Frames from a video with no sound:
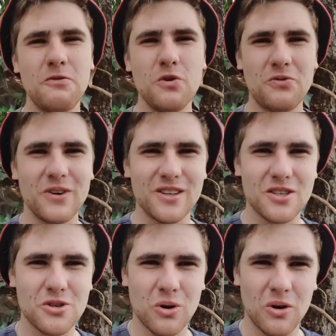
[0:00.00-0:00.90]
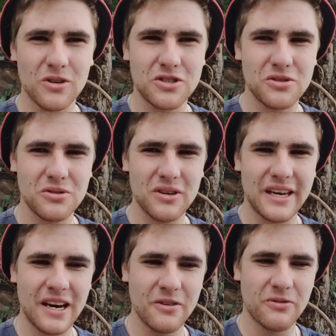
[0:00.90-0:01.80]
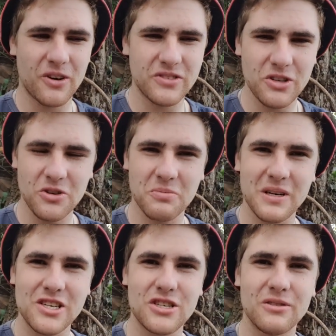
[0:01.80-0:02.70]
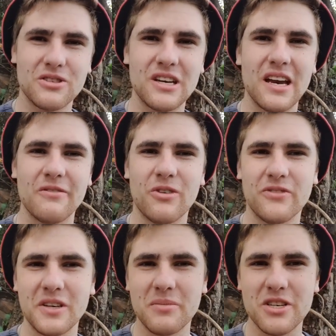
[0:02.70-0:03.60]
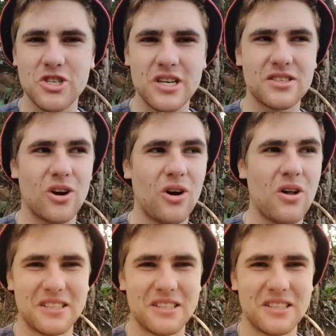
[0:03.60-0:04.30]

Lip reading: you feel this call to get involved in youth ministry or to get involved in ministry as a whole,